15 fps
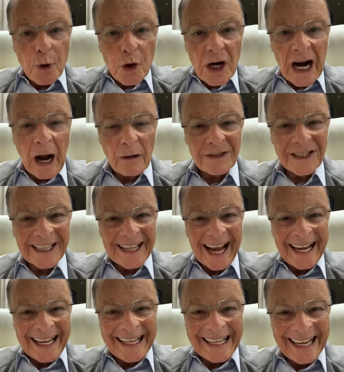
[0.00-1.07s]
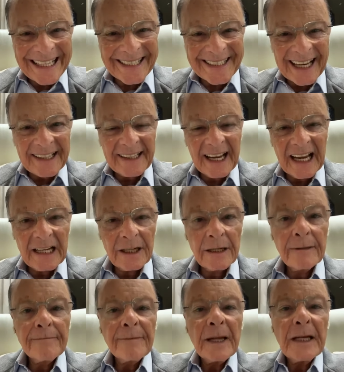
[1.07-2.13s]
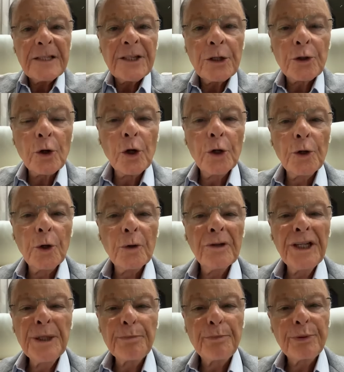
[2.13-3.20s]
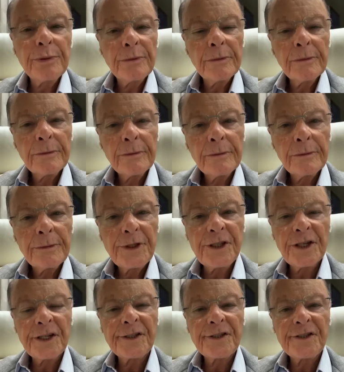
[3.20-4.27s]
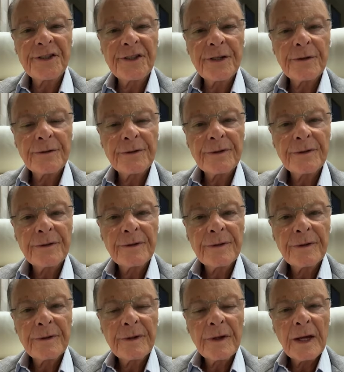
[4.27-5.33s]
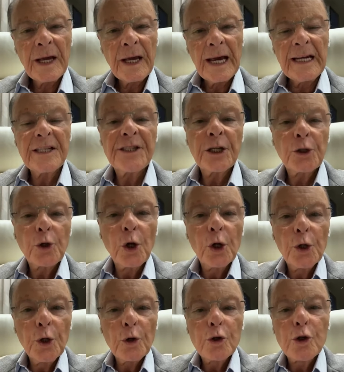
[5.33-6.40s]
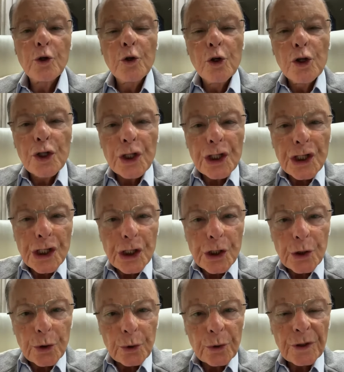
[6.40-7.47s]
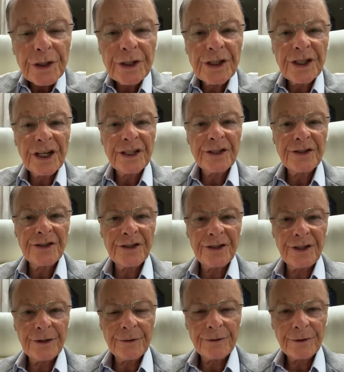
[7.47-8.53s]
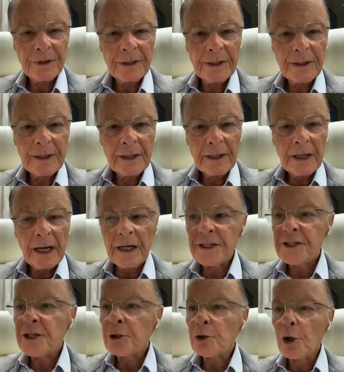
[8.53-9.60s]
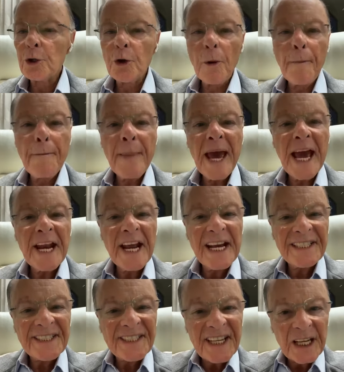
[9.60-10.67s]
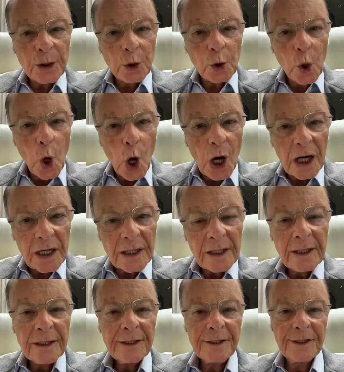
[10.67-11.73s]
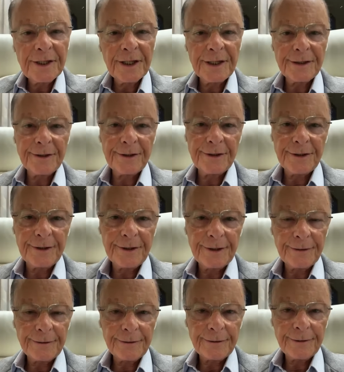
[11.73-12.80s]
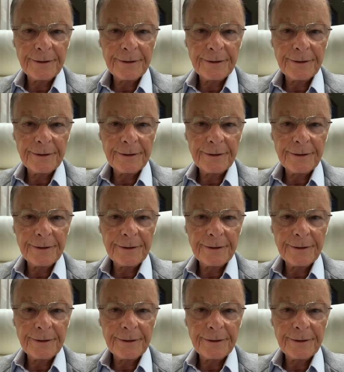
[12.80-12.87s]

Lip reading: And just because he believed, he became clean before God. He became righteous before God. He became worthy before God.